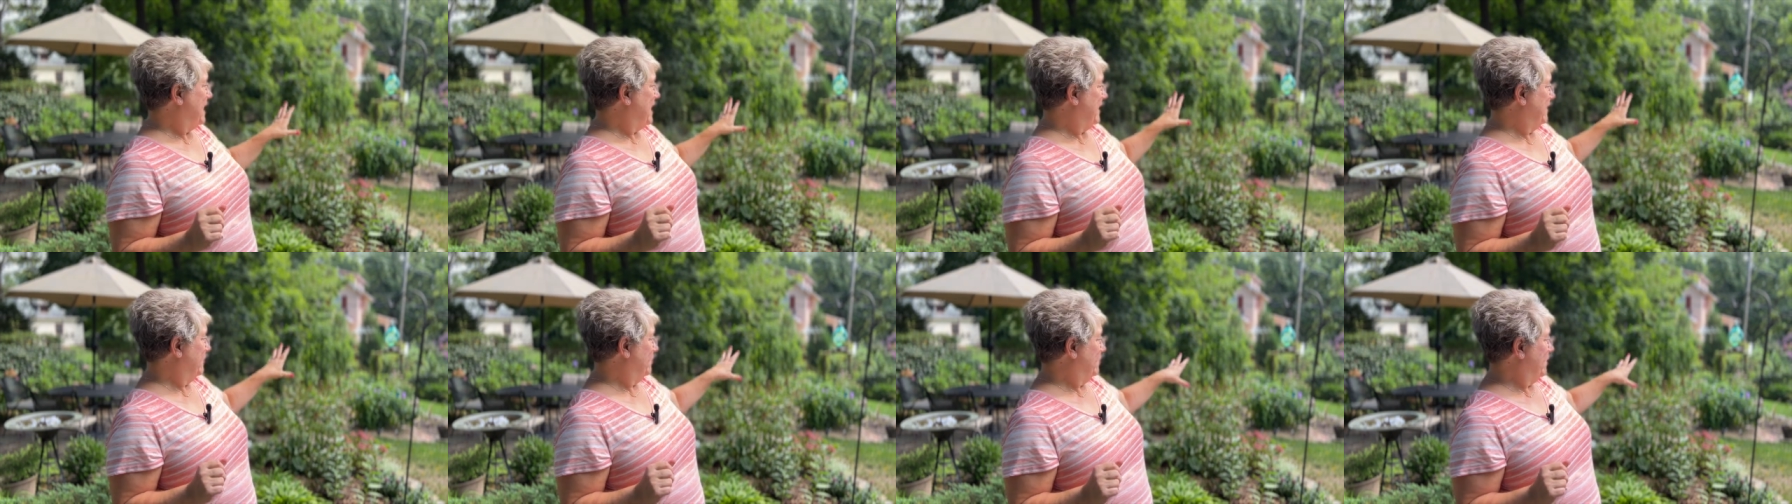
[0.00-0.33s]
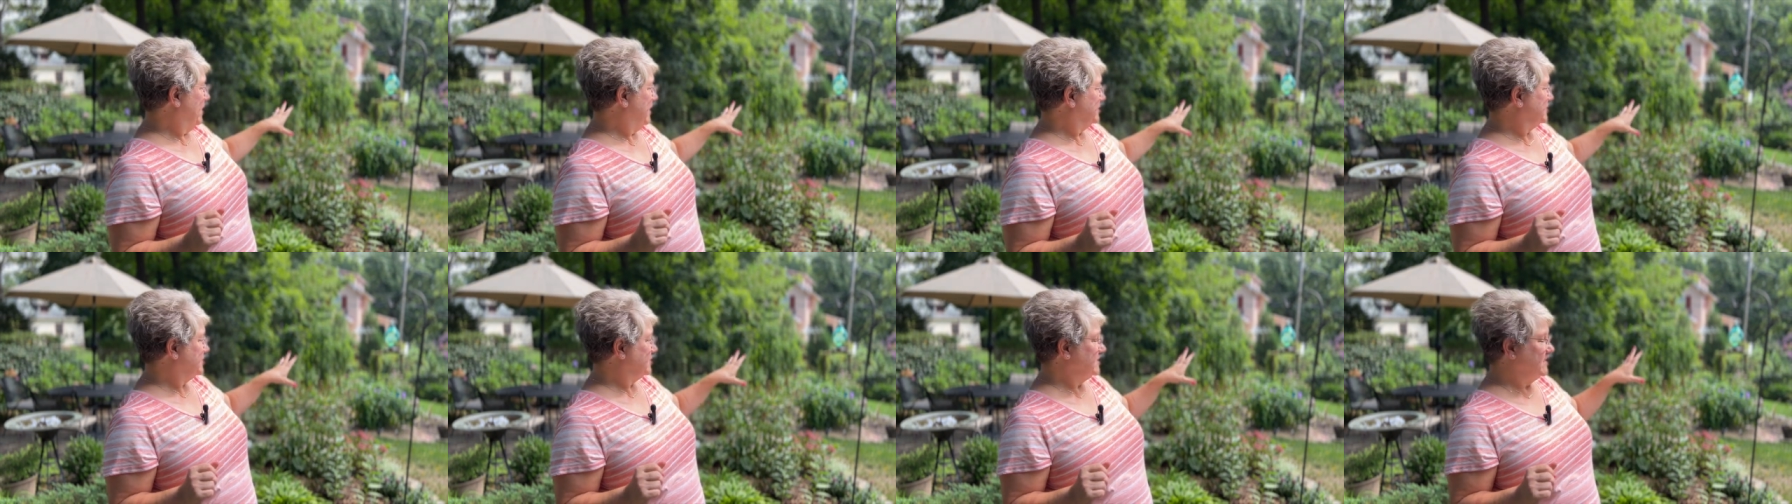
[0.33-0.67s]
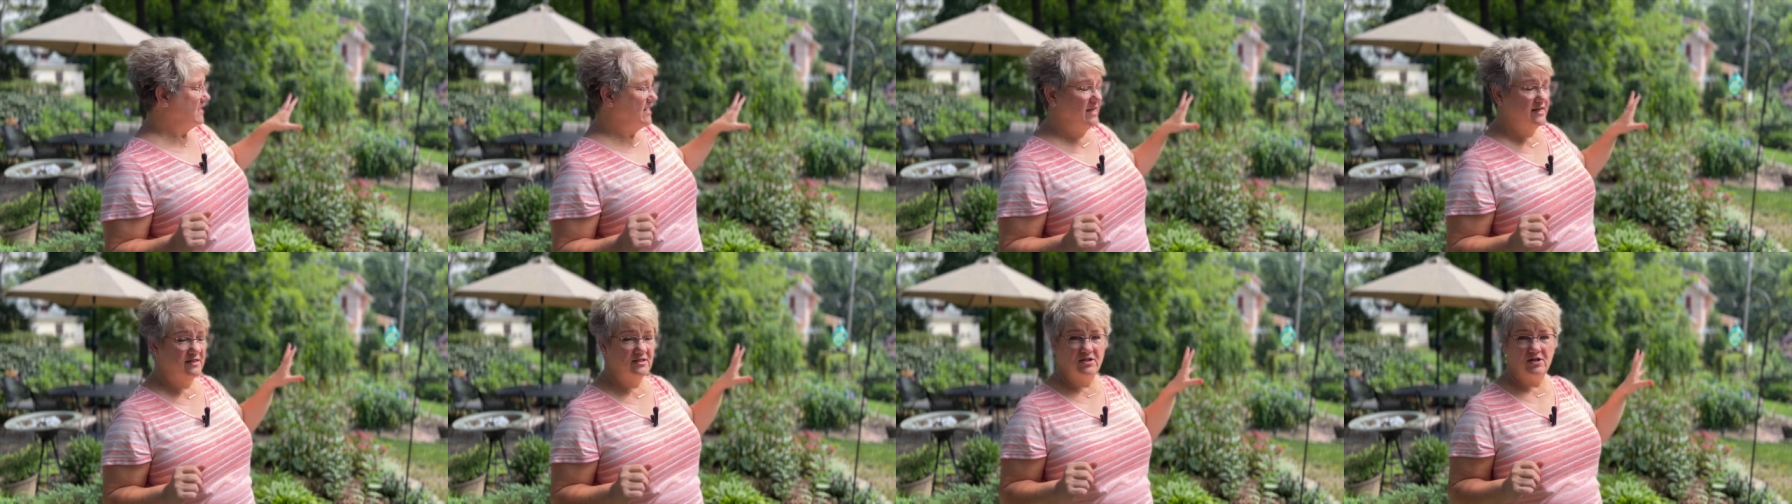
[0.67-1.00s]
I watch the
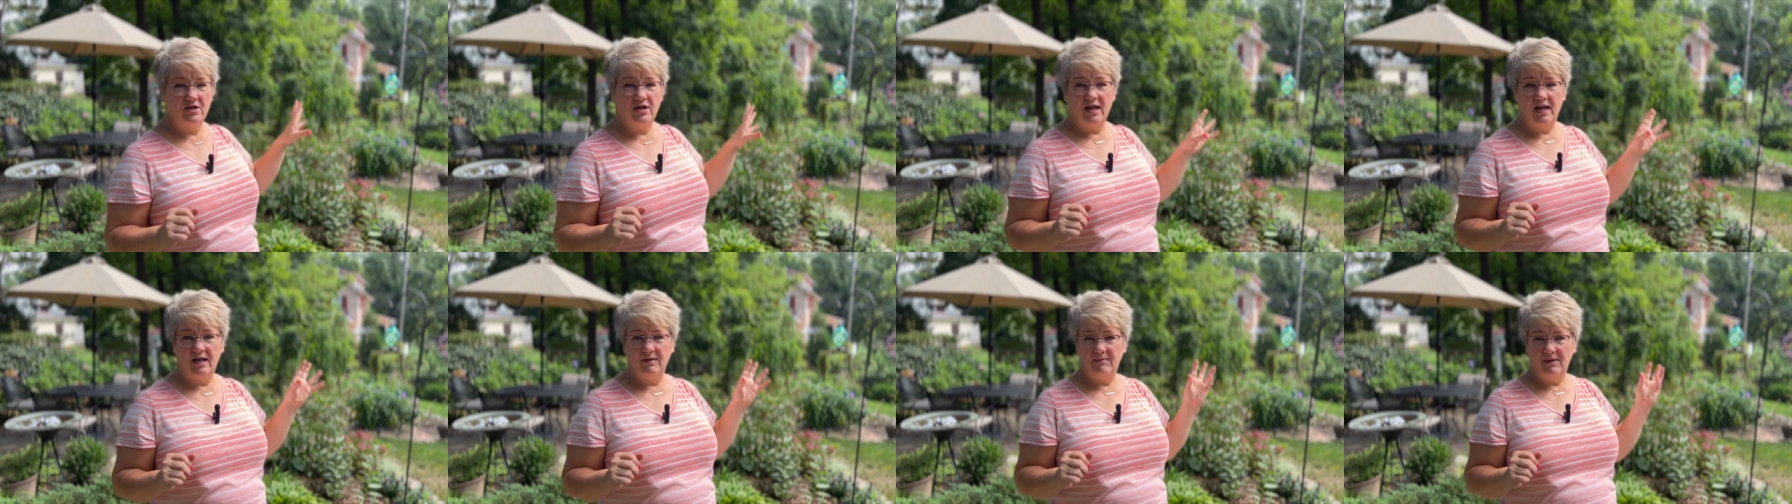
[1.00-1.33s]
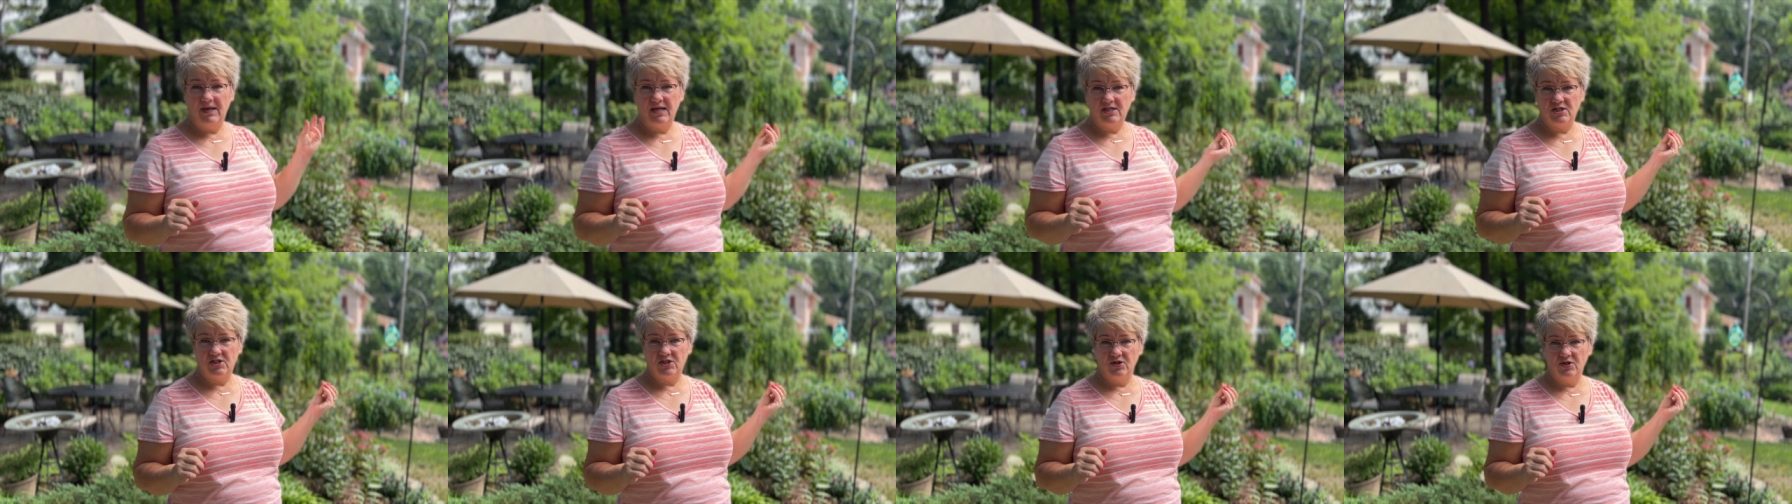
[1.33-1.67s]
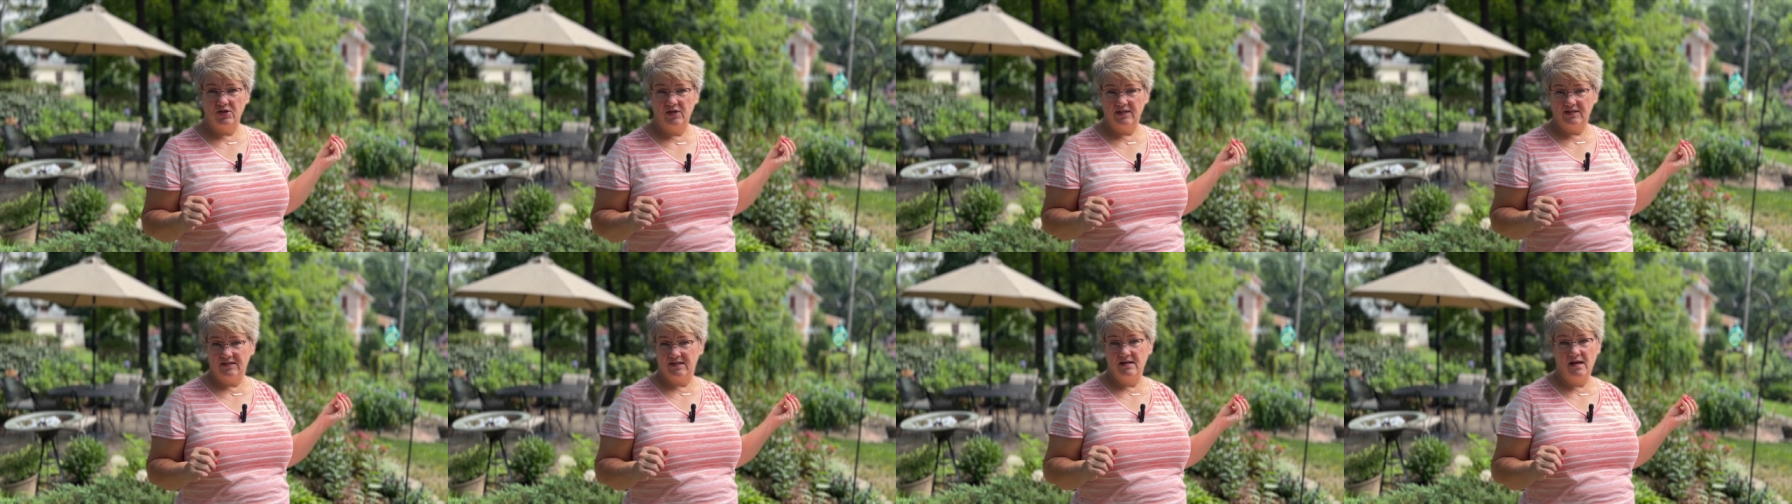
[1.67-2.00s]
nectar. I make
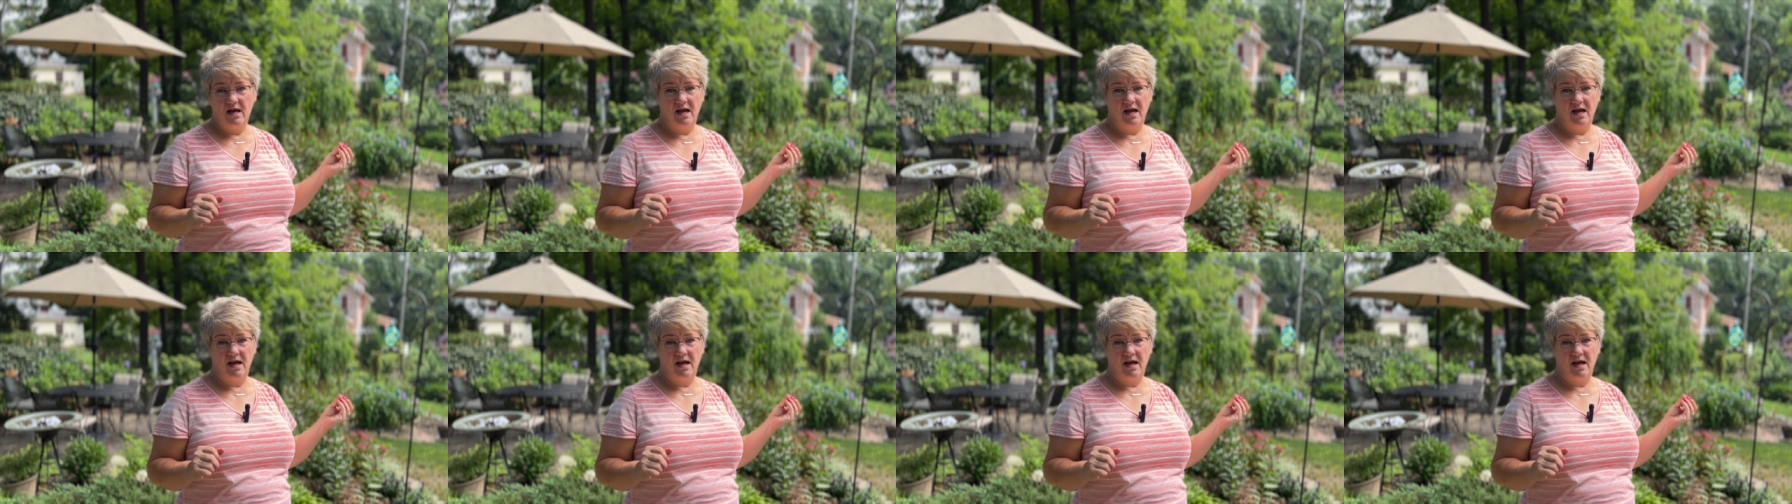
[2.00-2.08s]
sure it's